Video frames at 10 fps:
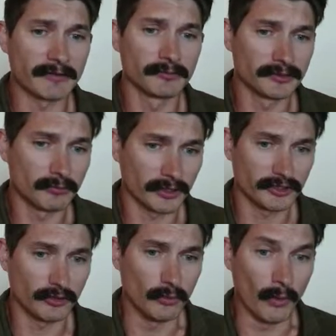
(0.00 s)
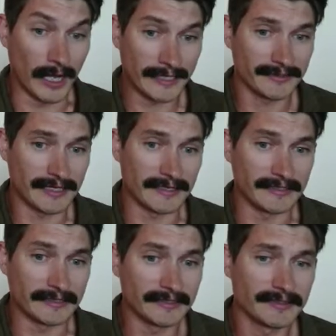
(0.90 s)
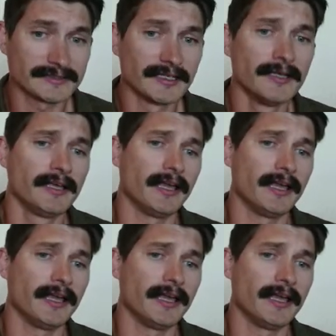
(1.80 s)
I really want to know why that is.